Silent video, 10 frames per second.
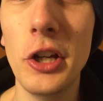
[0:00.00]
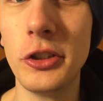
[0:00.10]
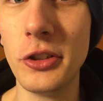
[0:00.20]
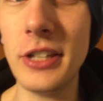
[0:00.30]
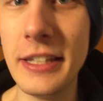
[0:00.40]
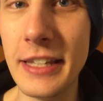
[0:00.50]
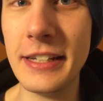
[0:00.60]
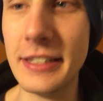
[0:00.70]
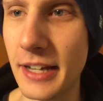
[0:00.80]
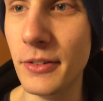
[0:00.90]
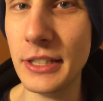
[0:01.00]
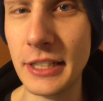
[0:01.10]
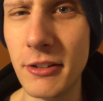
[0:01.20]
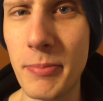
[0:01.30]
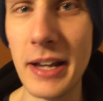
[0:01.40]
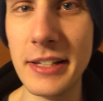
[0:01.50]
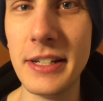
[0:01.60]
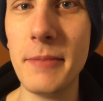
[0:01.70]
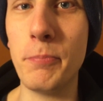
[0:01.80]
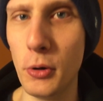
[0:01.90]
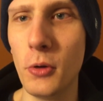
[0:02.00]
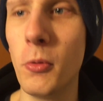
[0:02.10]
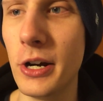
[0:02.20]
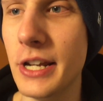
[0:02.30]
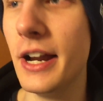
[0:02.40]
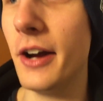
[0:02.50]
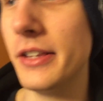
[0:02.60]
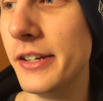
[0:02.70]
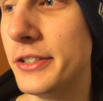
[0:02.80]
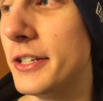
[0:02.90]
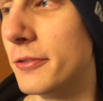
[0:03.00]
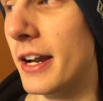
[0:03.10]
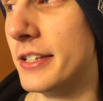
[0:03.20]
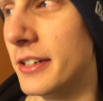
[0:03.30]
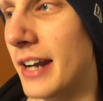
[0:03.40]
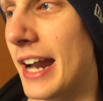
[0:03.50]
So then they discover the secret passage, and boom, what do you know? There's the treasure.